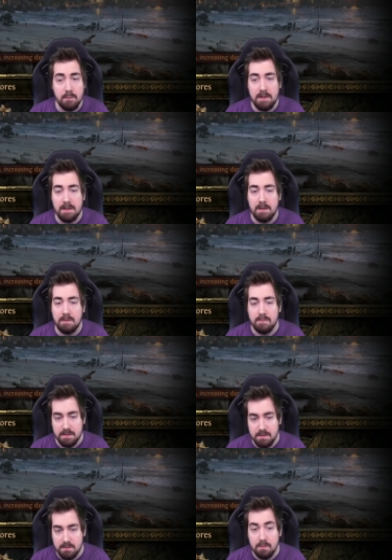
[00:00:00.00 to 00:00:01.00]
that we can
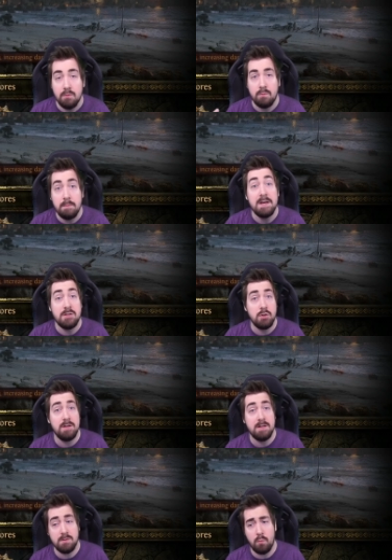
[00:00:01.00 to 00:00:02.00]
use so we make sure that it's